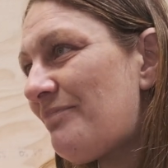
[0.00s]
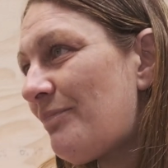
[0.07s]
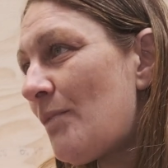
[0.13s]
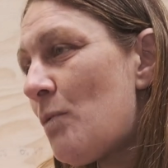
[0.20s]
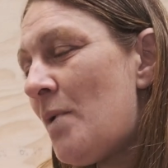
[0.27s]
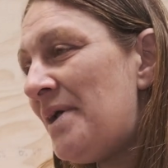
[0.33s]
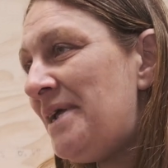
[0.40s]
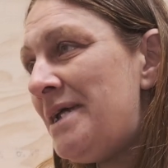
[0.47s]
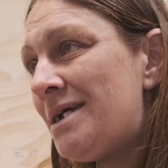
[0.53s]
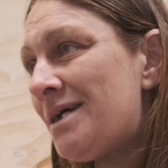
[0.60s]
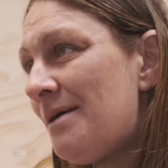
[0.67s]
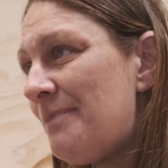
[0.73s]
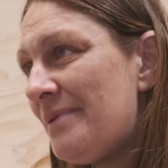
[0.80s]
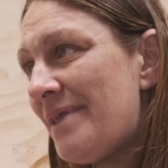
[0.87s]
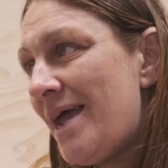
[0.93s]
one
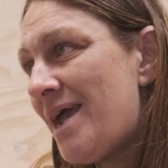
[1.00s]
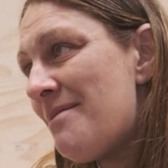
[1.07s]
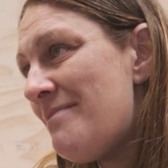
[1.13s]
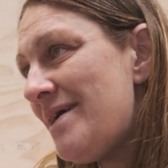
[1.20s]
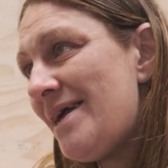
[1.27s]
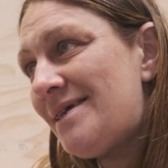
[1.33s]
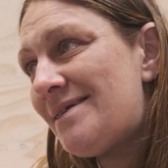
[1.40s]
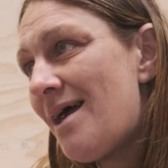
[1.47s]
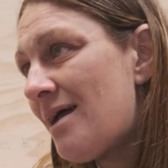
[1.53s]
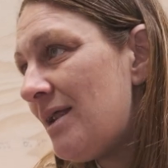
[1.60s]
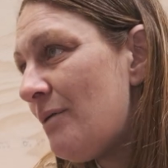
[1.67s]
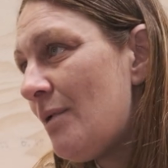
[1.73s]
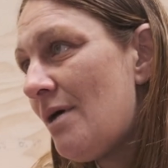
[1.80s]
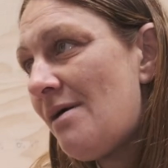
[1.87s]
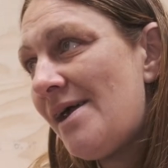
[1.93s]
hiccup and they can be exactly
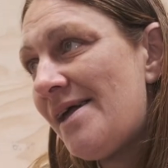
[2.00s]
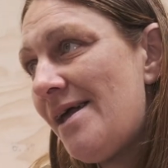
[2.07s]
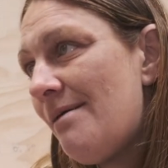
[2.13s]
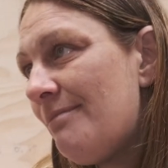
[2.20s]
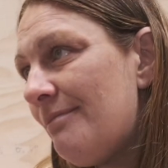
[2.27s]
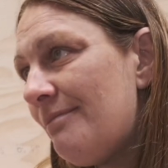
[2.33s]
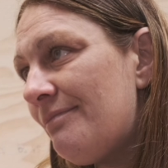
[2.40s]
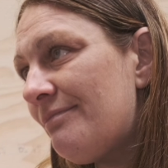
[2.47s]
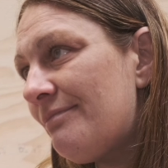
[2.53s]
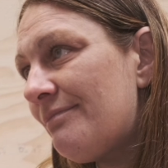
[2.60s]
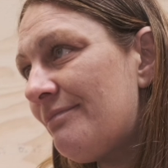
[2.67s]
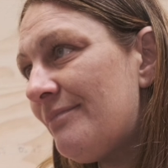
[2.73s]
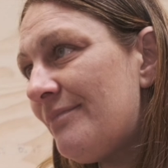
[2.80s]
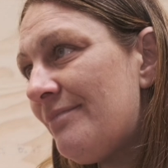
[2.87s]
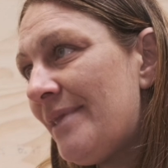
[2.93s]
where I am.
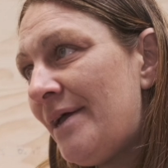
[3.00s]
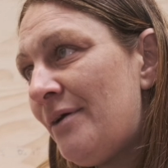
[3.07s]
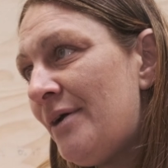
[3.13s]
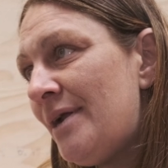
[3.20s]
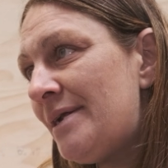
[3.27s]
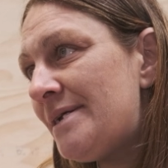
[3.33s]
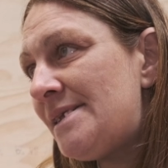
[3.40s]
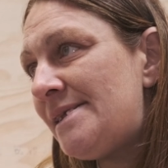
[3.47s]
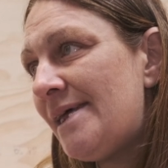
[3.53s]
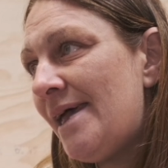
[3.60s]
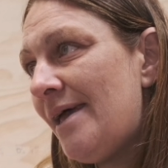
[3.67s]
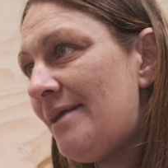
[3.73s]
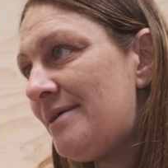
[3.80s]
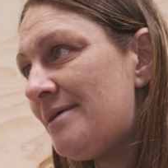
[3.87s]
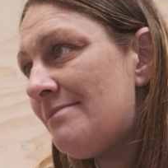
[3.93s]
They don't
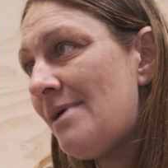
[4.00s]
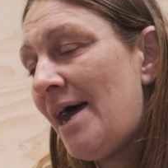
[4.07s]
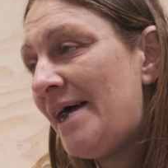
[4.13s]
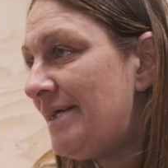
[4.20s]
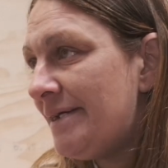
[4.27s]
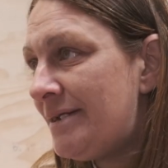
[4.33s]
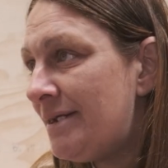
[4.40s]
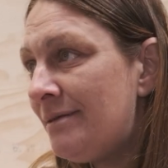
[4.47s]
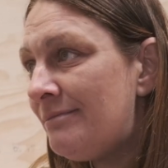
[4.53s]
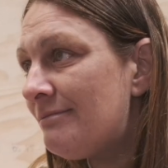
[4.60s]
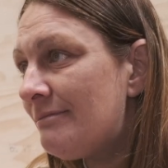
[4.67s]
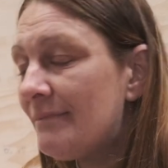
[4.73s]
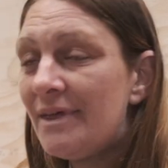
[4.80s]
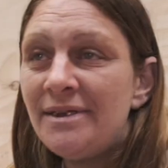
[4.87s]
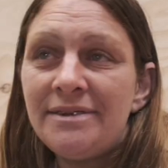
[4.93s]
understand. I didn't
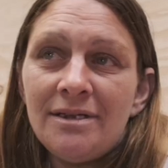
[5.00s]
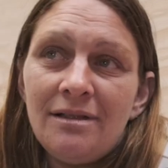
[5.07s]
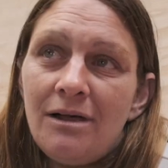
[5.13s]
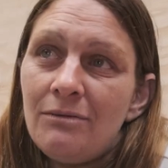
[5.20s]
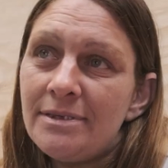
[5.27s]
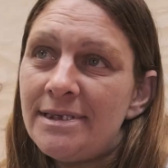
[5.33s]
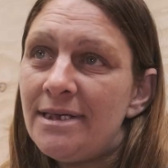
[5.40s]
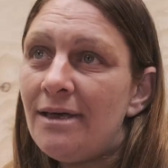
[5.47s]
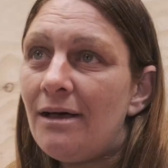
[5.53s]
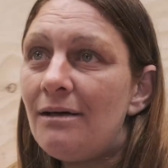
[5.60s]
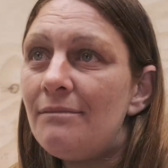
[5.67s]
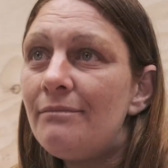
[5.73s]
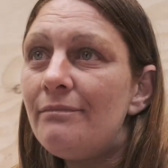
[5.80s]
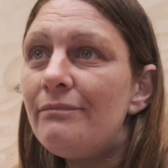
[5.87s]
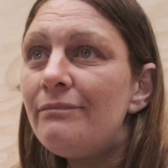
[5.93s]
until I was here.
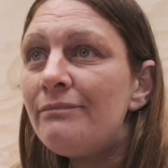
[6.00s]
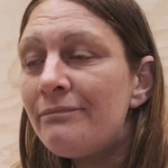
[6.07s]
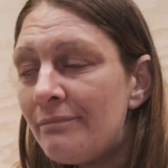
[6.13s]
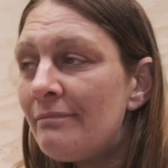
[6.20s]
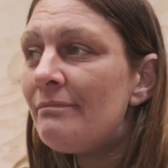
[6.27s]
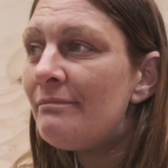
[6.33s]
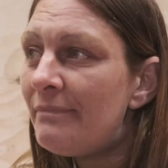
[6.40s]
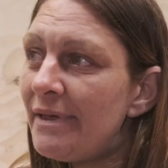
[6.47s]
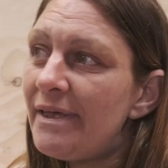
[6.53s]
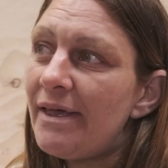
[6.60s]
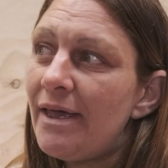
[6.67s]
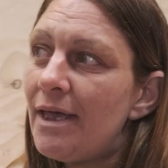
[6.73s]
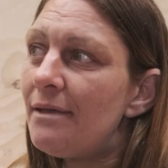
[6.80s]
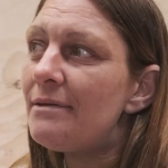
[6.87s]
But yeah,